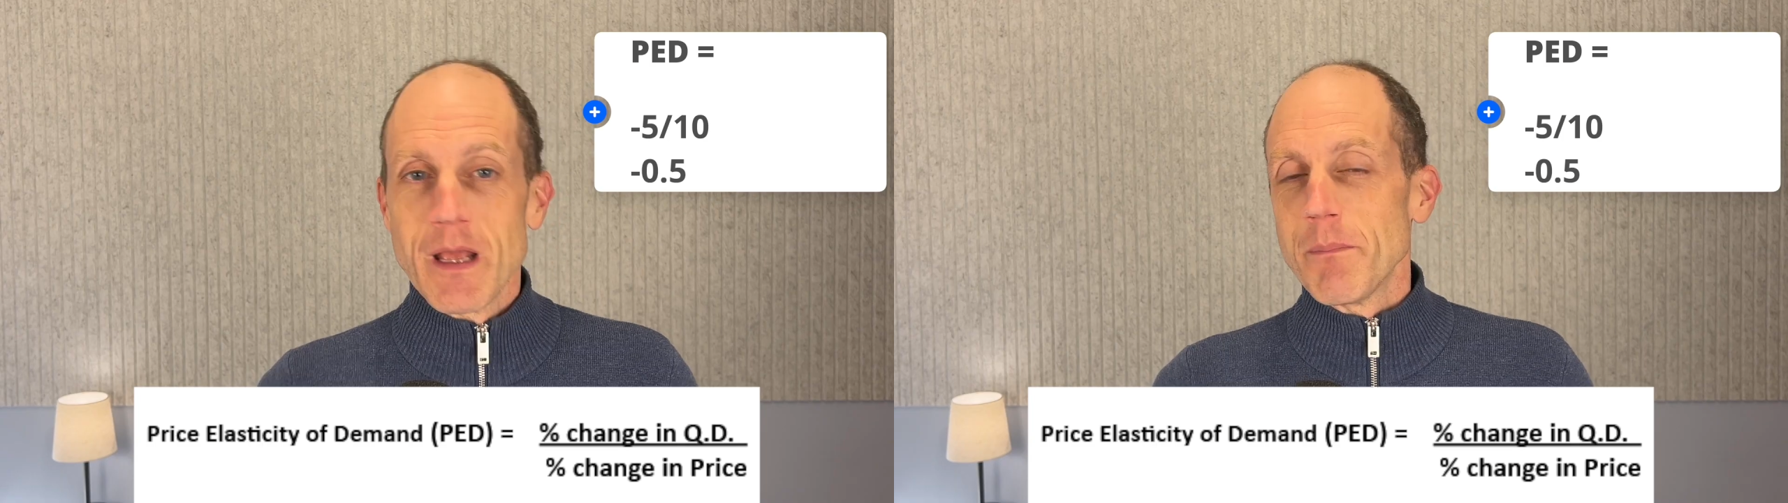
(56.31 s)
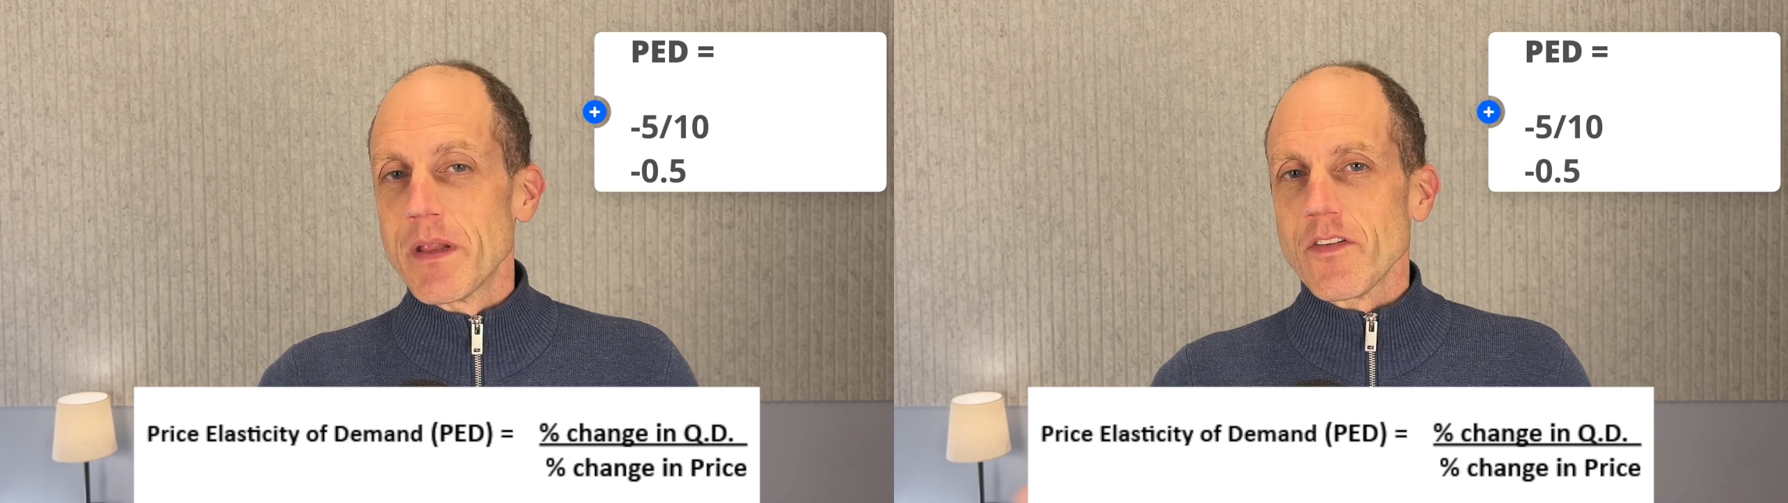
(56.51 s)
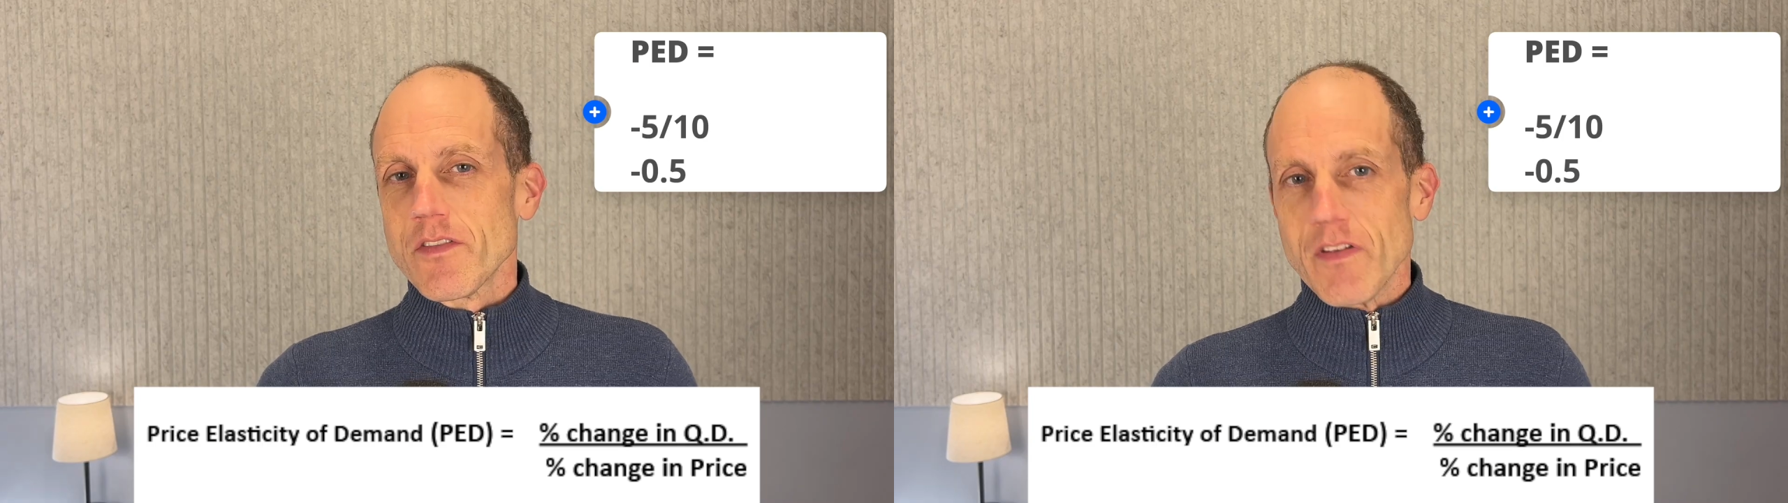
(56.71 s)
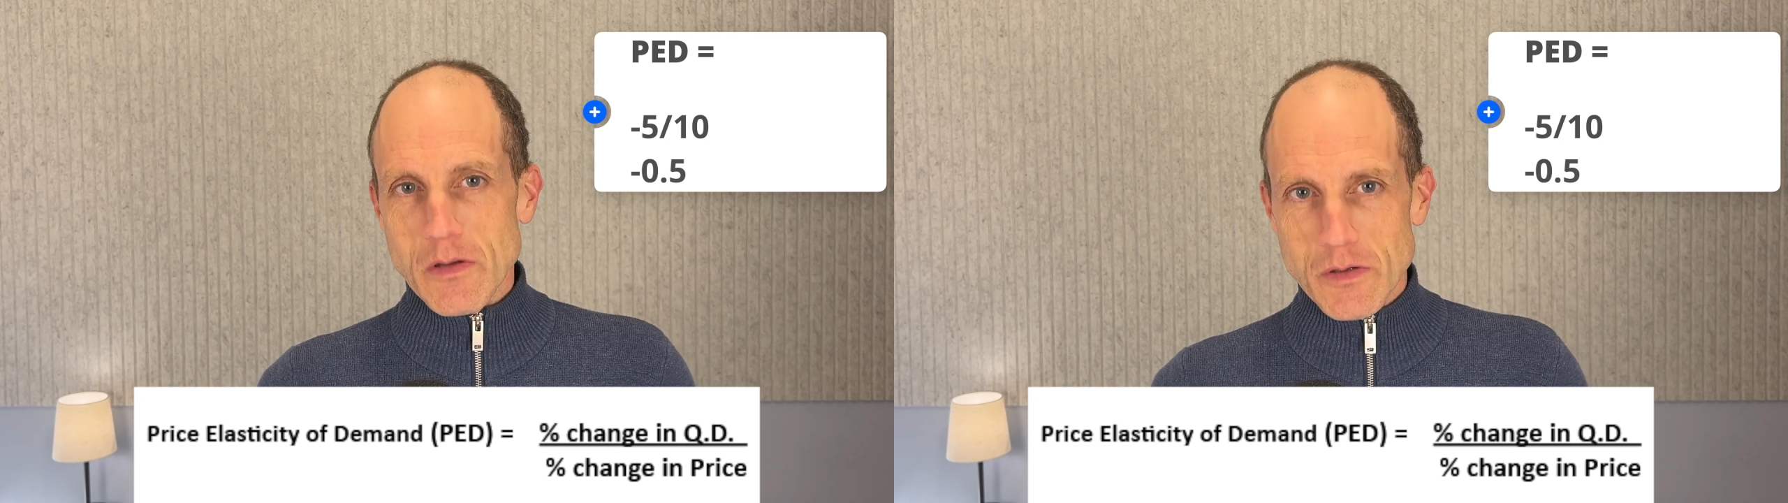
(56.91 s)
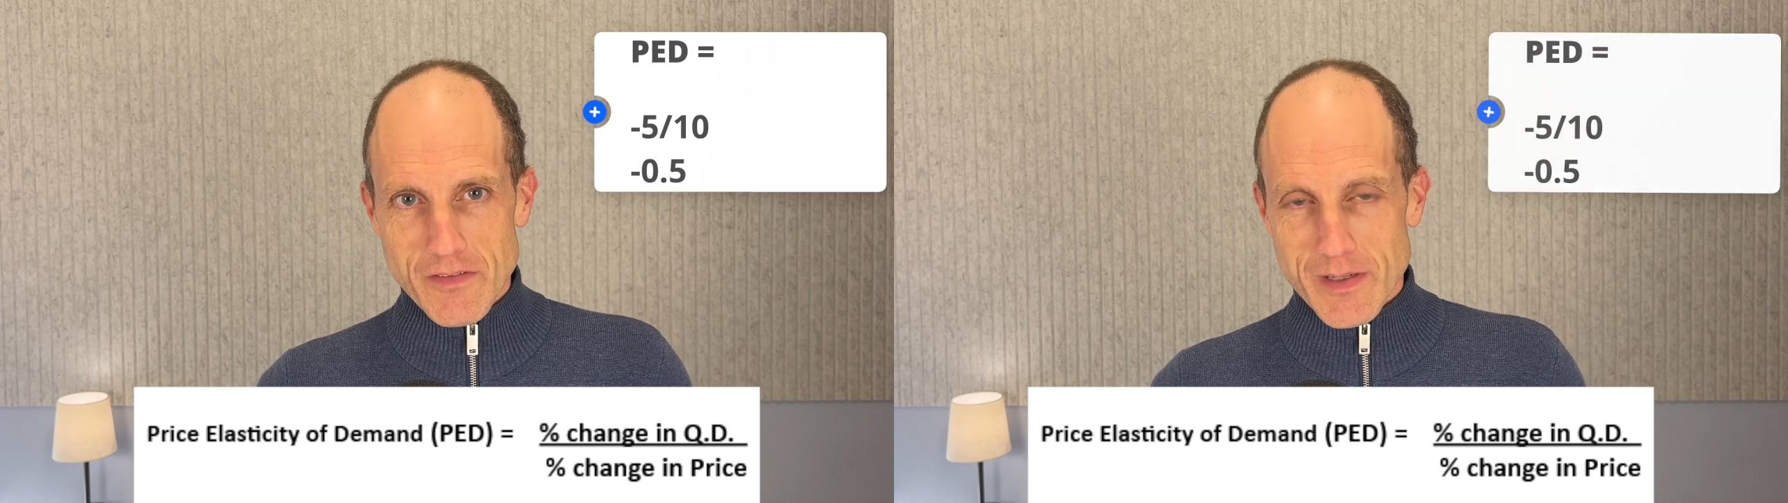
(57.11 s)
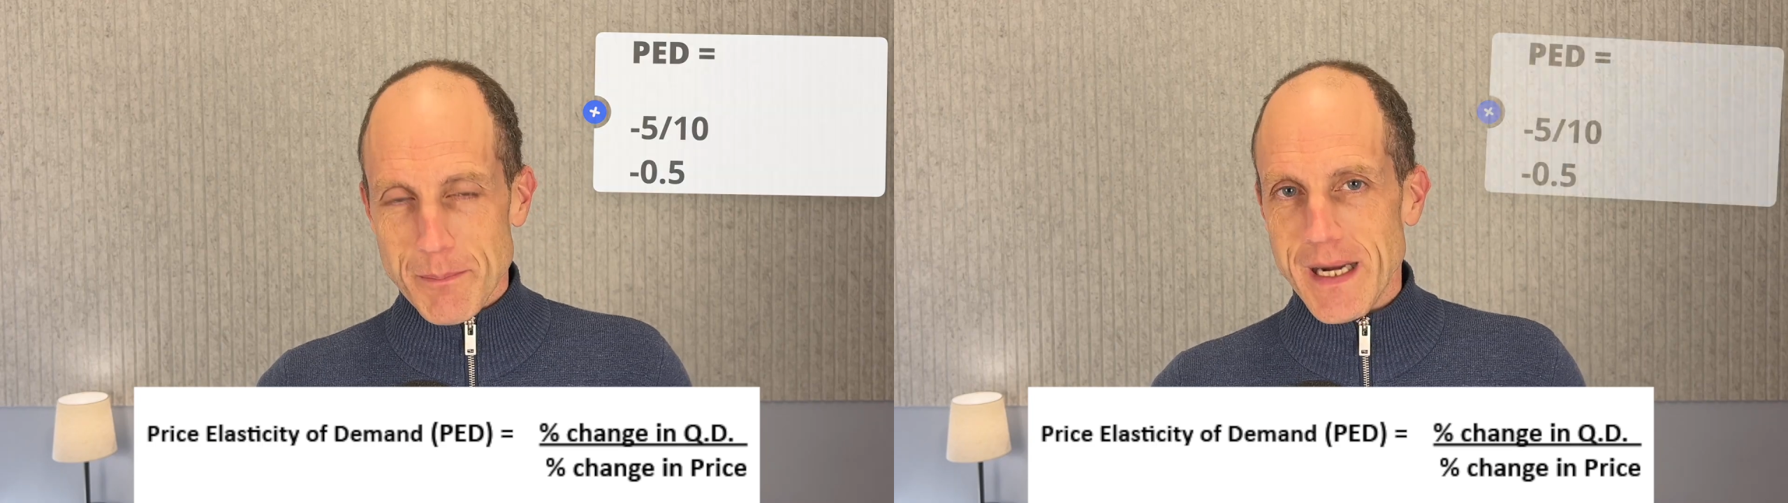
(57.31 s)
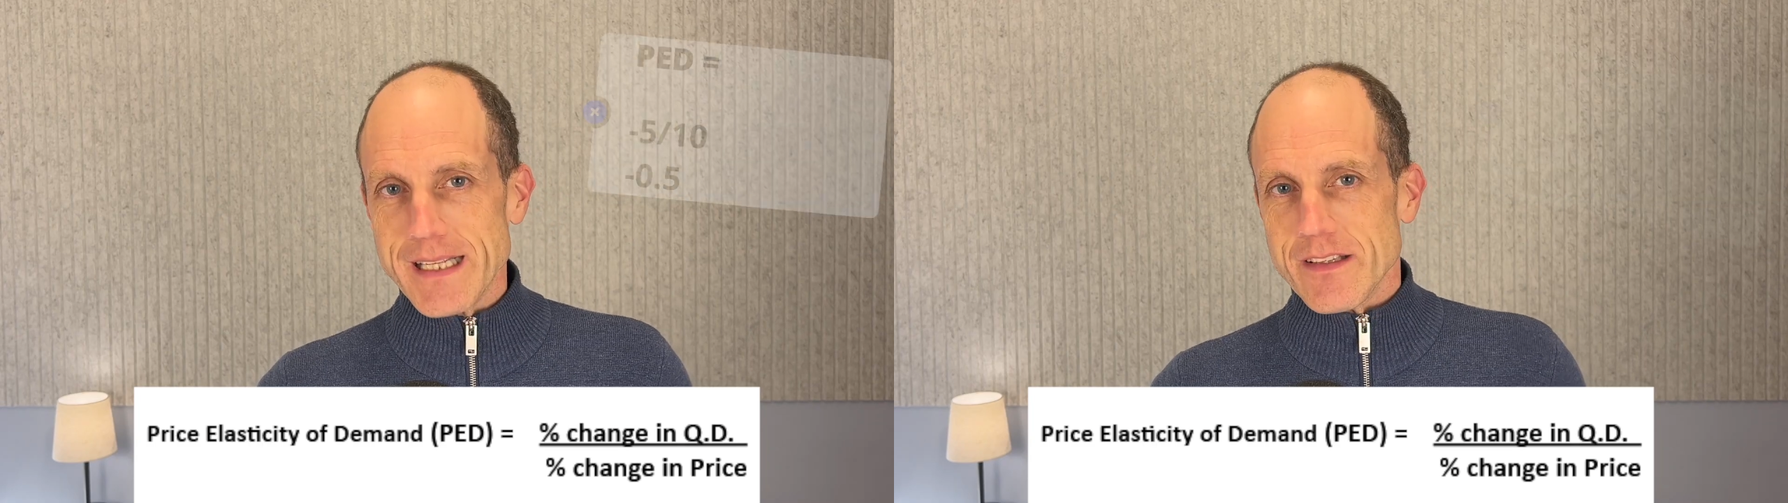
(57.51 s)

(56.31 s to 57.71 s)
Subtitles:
because of the law of demand.